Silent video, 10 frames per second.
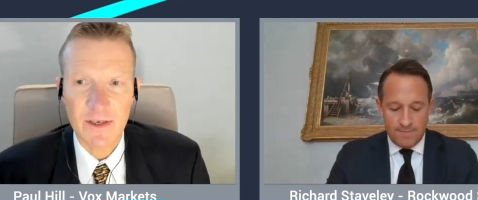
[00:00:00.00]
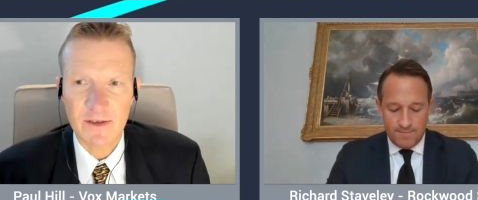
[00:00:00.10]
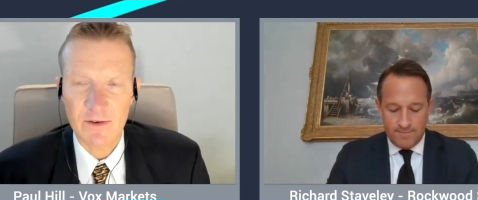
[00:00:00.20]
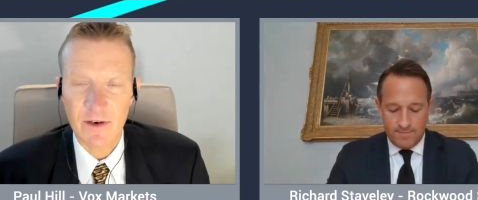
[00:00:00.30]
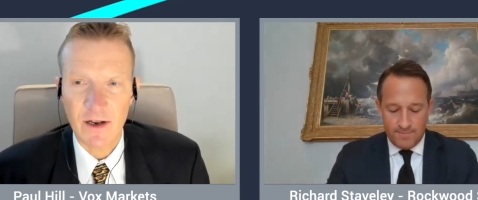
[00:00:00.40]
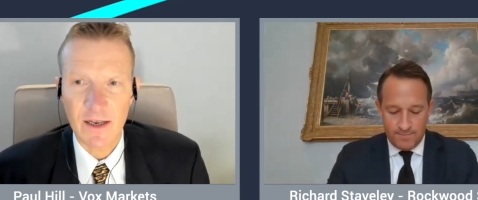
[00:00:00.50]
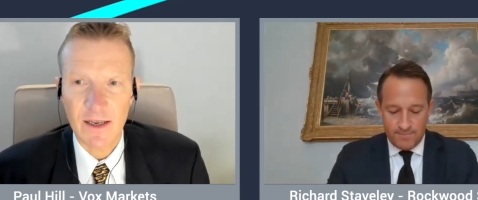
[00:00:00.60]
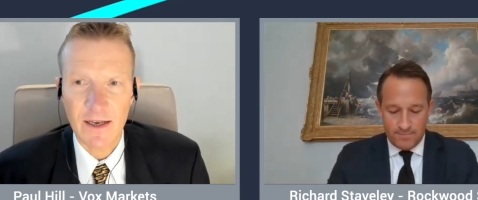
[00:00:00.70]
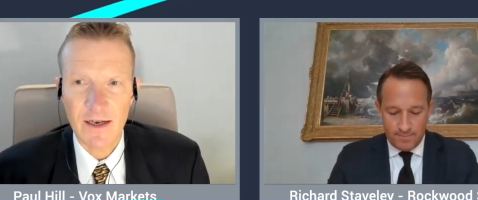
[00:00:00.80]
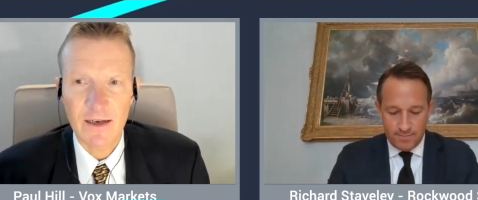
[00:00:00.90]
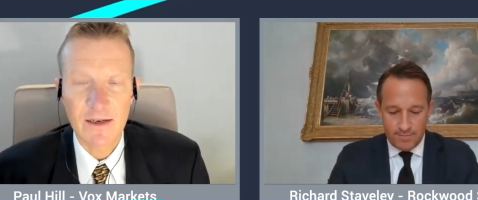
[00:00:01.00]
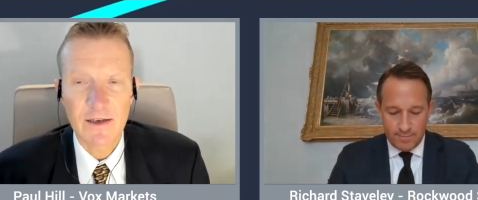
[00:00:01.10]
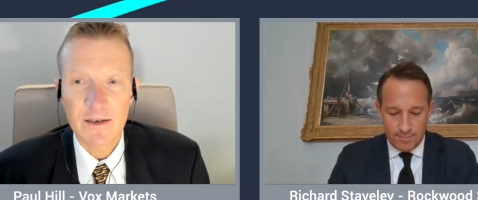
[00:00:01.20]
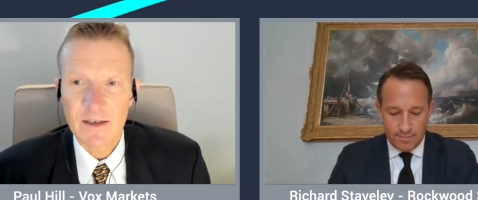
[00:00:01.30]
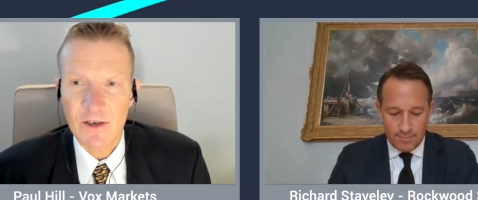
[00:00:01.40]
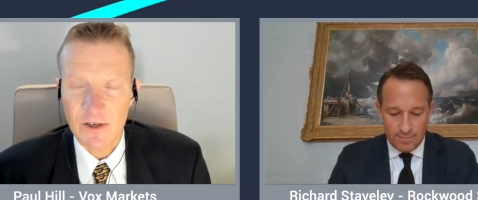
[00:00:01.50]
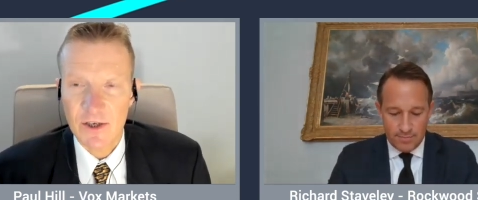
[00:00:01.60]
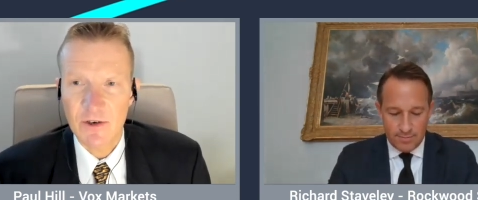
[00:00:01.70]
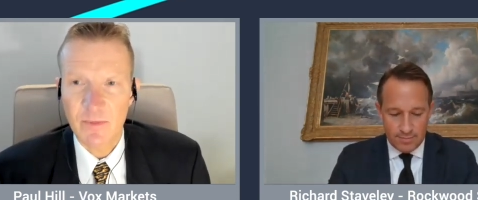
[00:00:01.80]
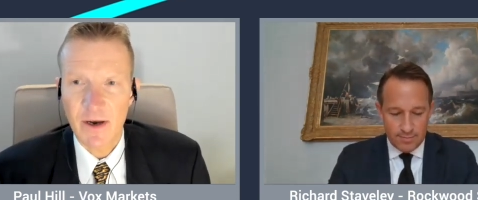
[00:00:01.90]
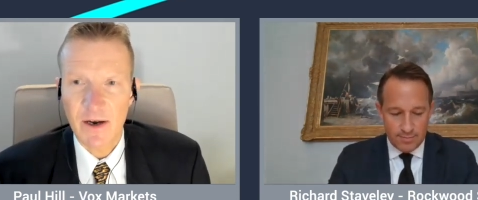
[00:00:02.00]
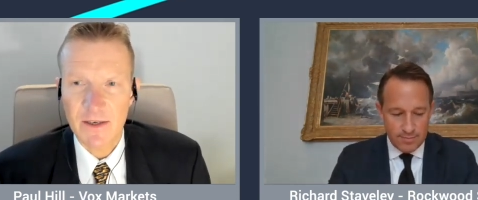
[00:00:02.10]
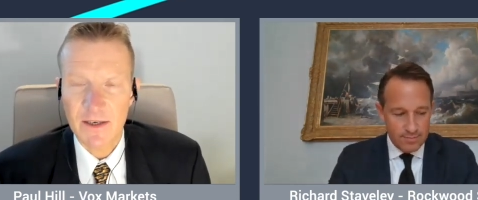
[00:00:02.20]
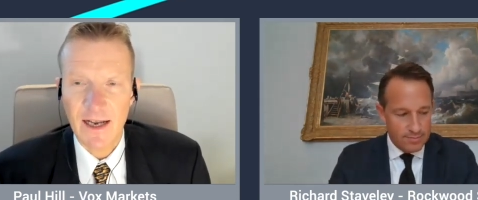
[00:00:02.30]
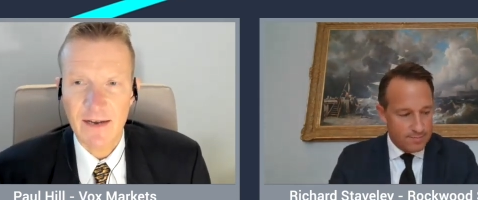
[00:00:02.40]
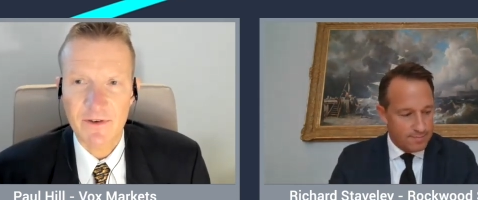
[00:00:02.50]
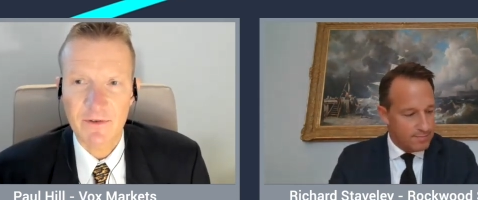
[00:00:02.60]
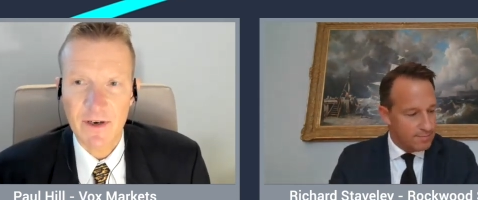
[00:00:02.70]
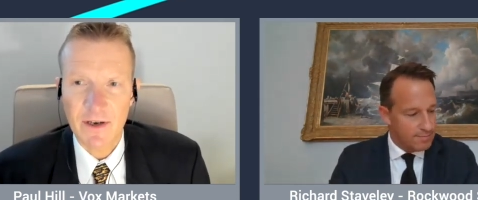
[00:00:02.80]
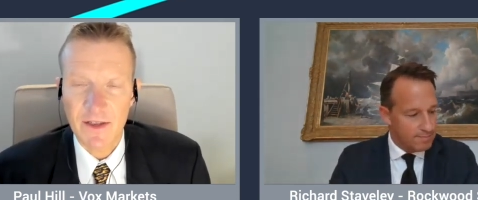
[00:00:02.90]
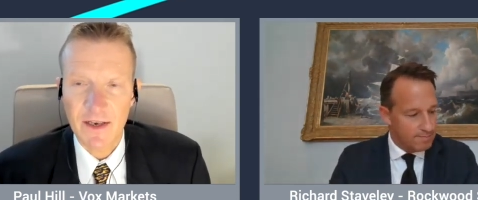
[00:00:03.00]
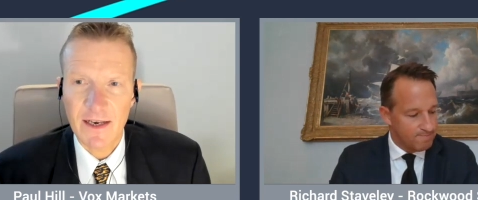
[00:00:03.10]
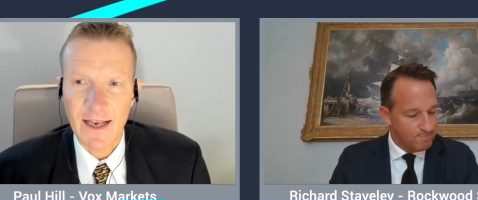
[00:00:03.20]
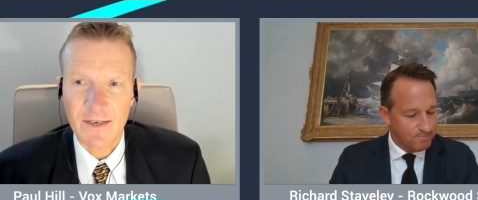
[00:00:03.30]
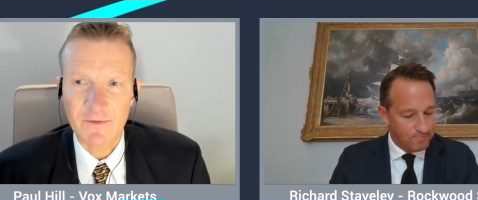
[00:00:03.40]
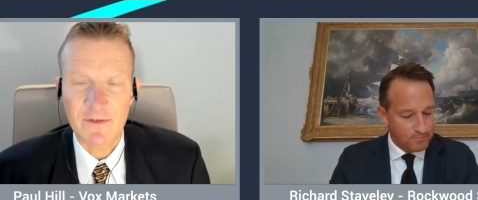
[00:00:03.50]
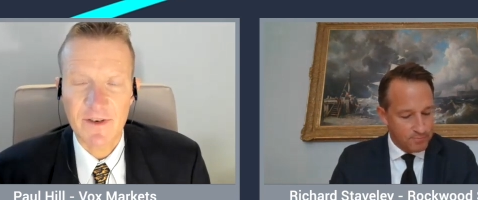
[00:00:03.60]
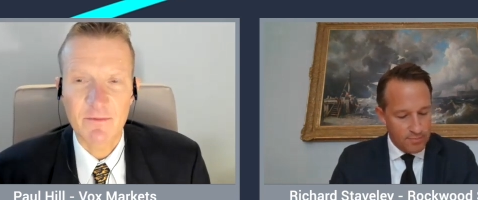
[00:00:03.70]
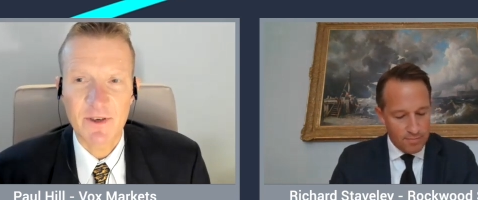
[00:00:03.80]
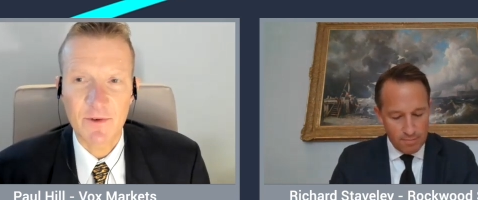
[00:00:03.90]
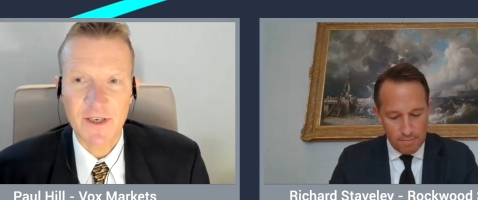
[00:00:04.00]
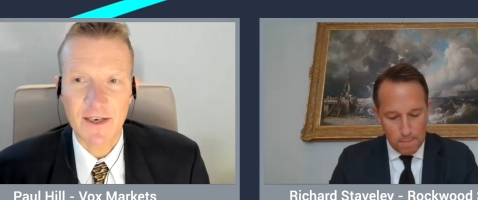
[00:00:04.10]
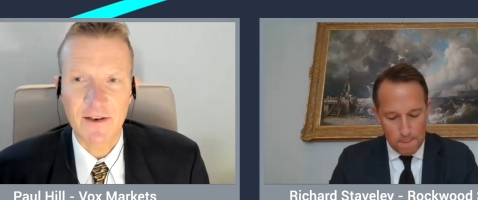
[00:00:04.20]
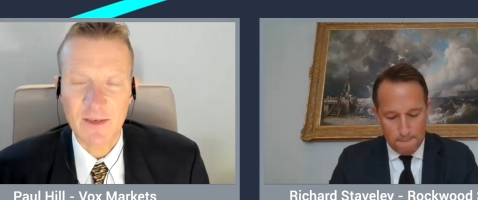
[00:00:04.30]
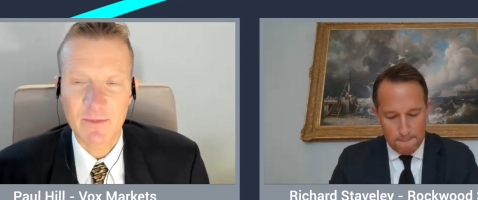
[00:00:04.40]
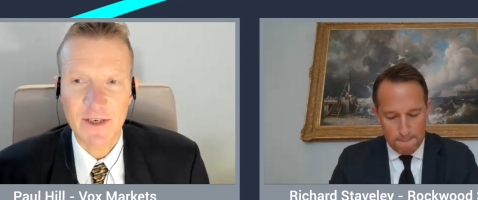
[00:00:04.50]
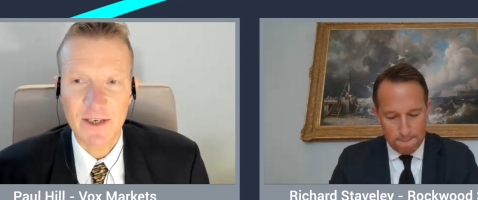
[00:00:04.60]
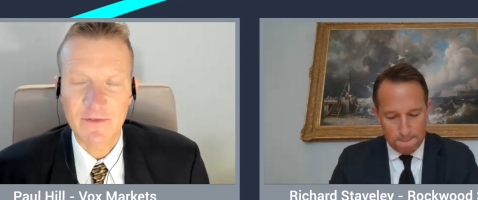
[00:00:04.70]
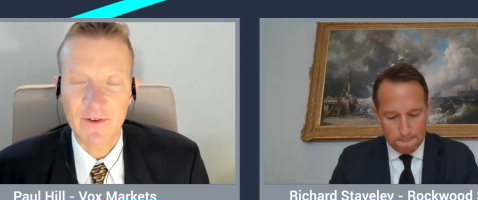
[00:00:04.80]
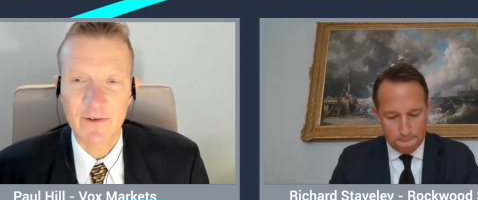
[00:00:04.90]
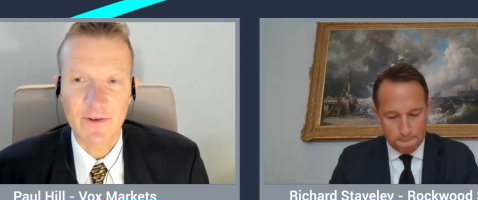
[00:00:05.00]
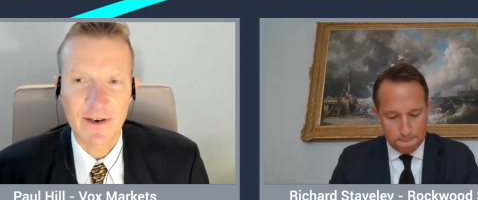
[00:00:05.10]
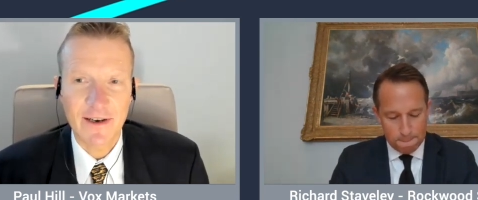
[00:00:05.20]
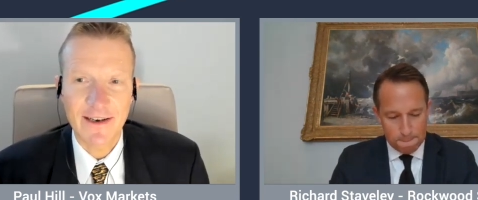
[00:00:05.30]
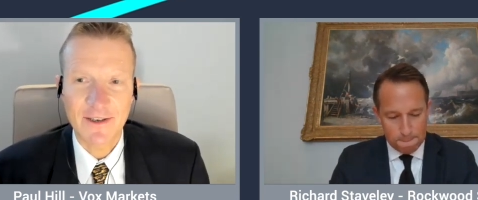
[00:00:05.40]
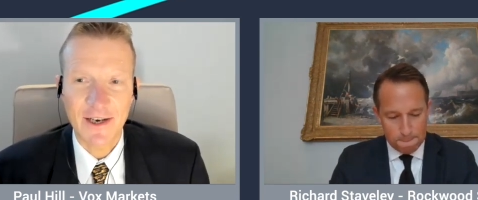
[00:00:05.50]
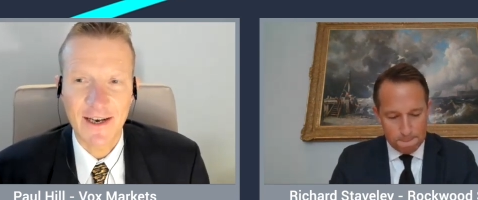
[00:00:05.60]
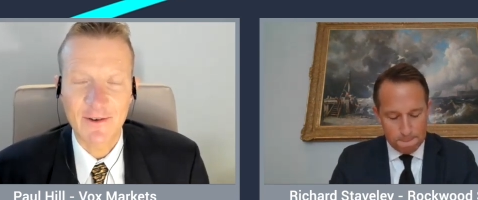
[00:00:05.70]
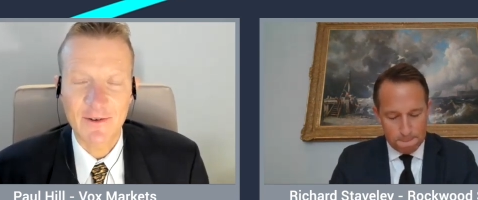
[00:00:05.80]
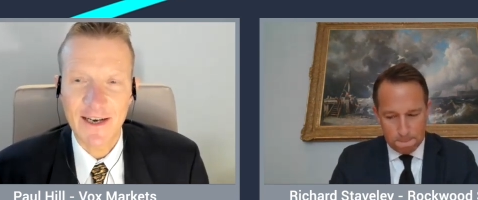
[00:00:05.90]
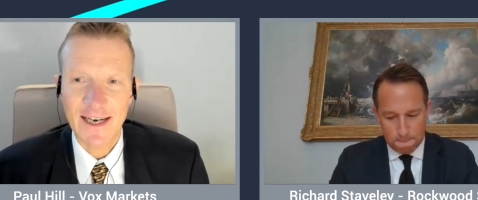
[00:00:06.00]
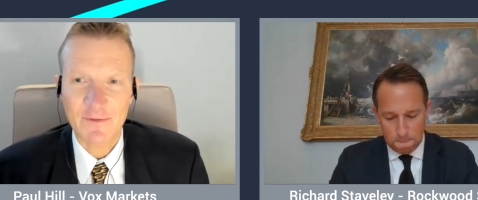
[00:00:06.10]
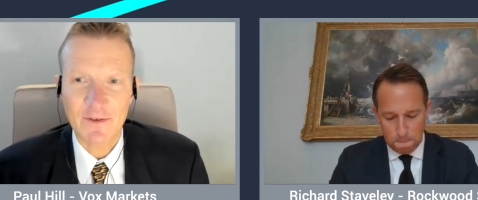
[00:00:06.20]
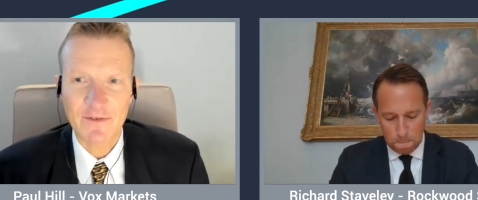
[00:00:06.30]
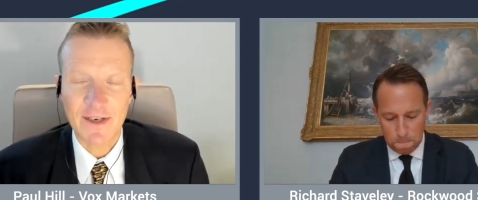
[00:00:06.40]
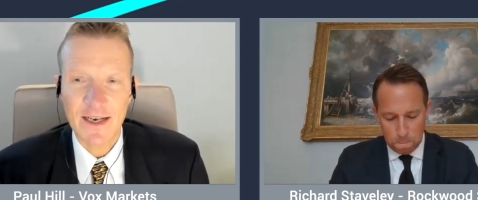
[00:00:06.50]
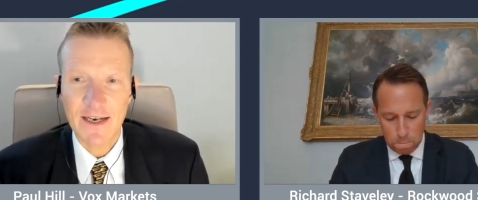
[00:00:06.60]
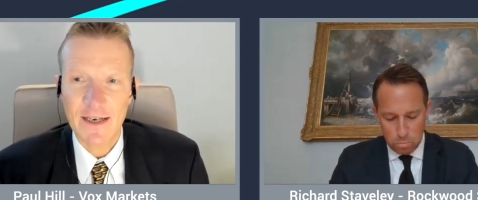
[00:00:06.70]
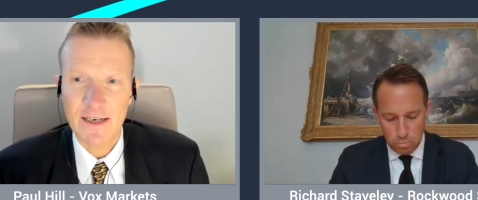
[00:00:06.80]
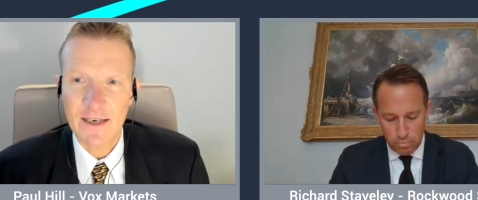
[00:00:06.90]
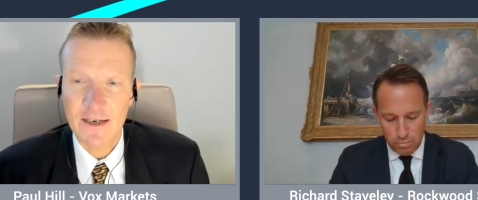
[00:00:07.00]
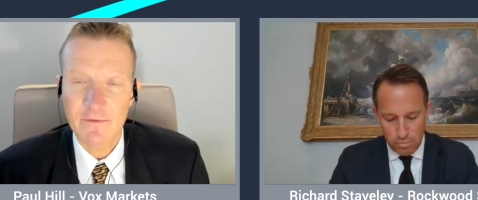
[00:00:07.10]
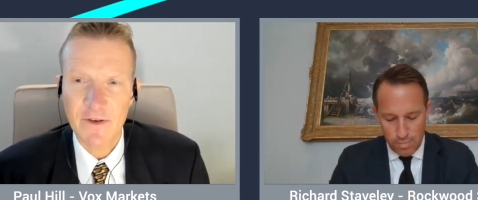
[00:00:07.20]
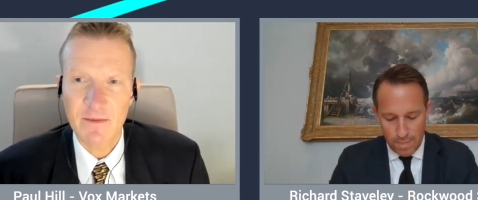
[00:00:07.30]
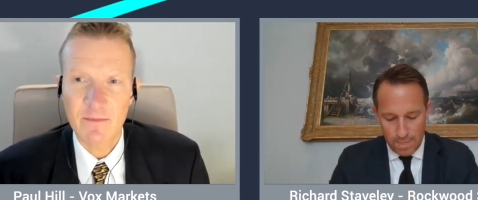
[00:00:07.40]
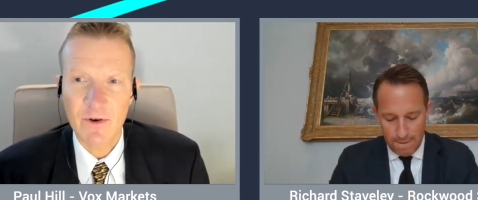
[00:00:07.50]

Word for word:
Speaker 1: It's sort of like it's got two parties after it. I think Next15, which is always a nice position if you're a shareholder. Next15 and Vin